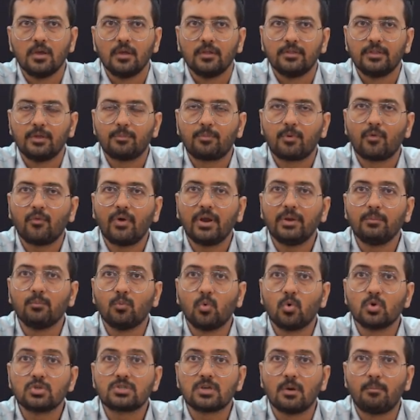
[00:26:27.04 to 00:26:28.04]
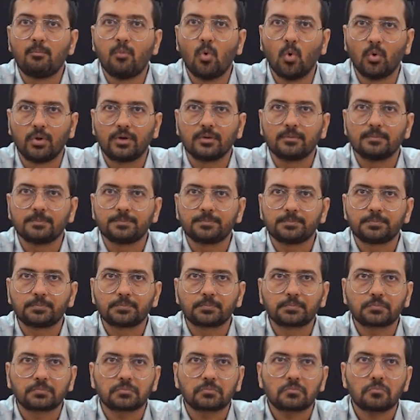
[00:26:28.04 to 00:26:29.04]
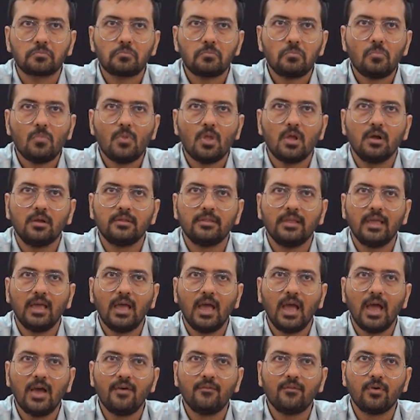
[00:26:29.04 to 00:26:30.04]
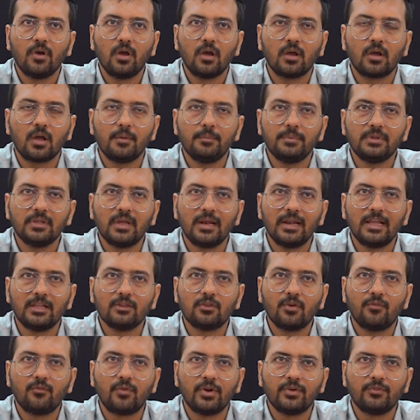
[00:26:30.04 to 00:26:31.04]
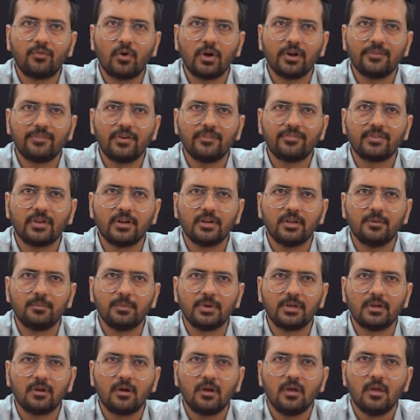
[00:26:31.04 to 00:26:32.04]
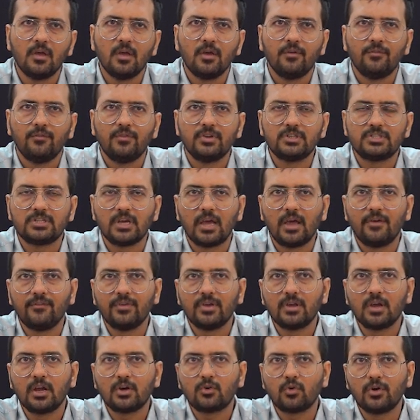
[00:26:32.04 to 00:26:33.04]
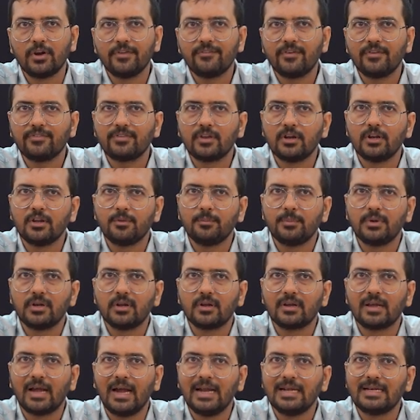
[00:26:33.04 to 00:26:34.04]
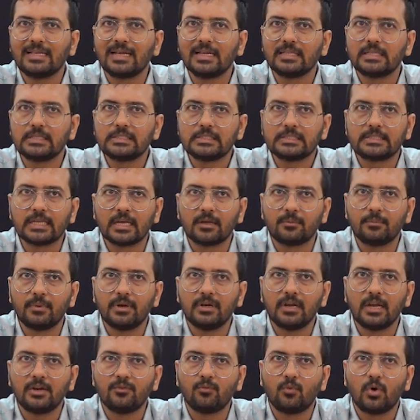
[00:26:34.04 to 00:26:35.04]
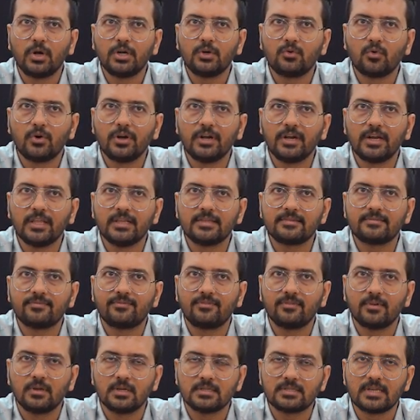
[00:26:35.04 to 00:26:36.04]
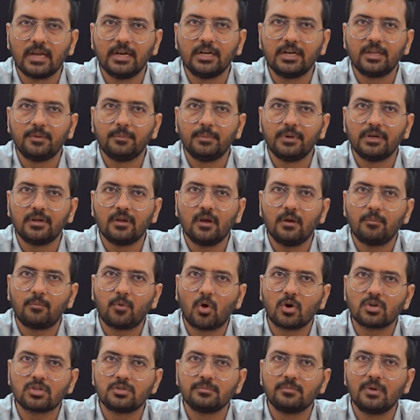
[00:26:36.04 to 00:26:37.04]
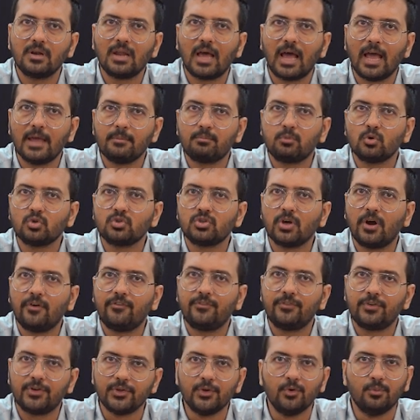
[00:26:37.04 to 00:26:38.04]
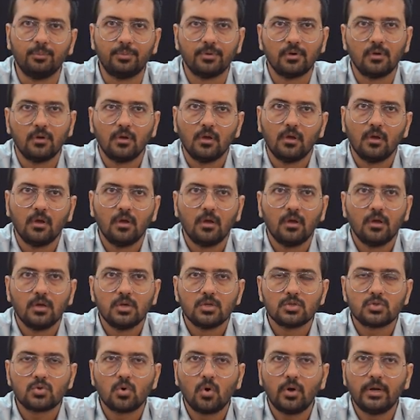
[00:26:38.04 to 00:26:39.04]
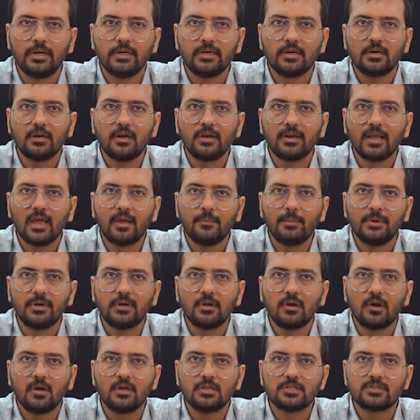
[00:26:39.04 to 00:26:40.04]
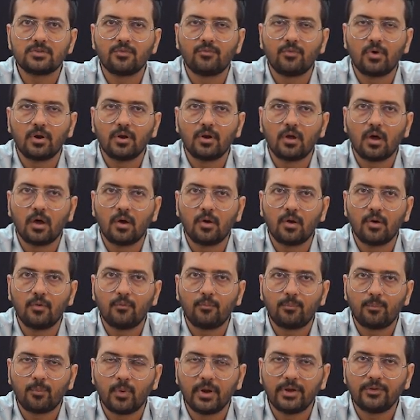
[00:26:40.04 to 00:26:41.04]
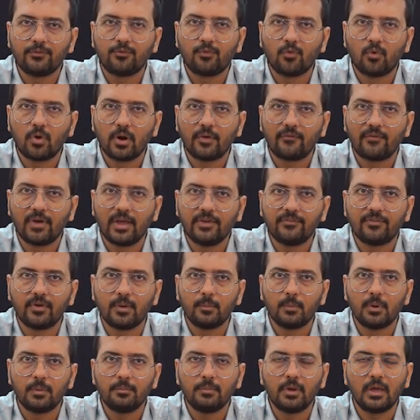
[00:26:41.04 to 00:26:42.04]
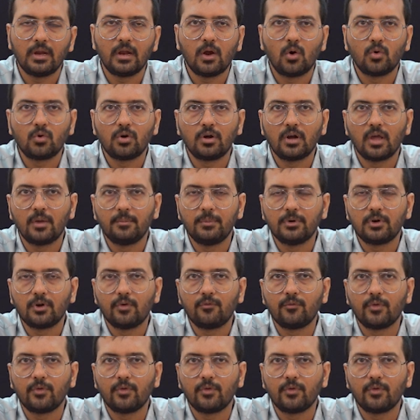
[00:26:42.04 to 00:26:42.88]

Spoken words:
They provide more support. They have come in the length of 145 cm, which having a 25 cm guide catheter segment and 120 cm proximal hyposhaft tube. So internal diameter is 1.45 mm and outer diameter of